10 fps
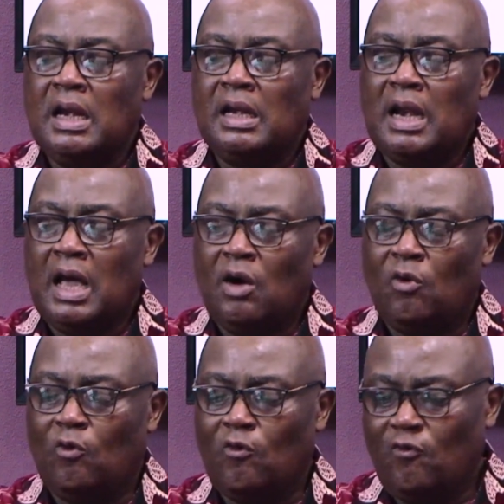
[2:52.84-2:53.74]
Now,
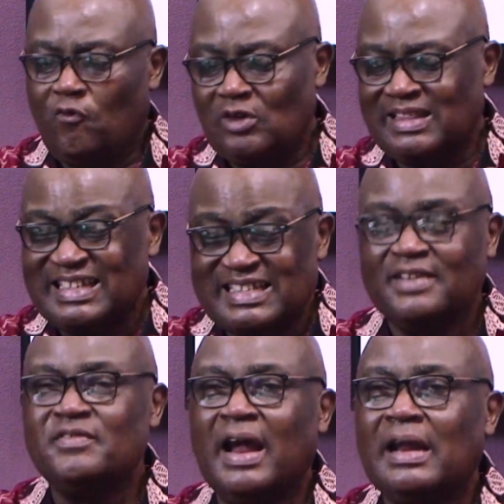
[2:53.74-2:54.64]
for the
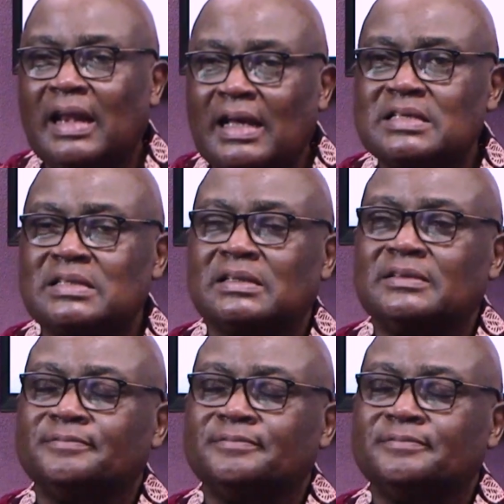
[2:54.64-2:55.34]
general election,